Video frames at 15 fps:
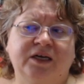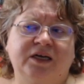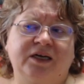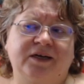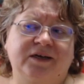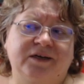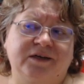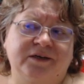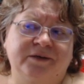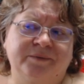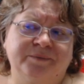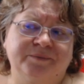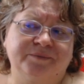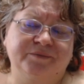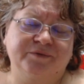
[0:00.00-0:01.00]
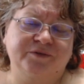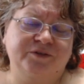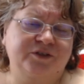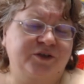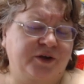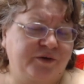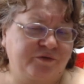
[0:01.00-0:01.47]

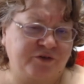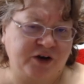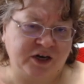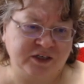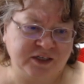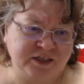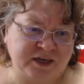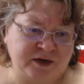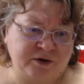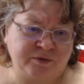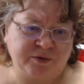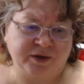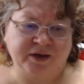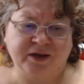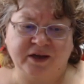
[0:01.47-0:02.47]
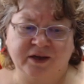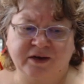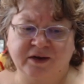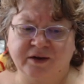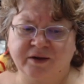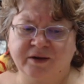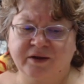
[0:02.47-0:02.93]
so I frogged it out,
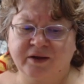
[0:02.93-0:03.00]
and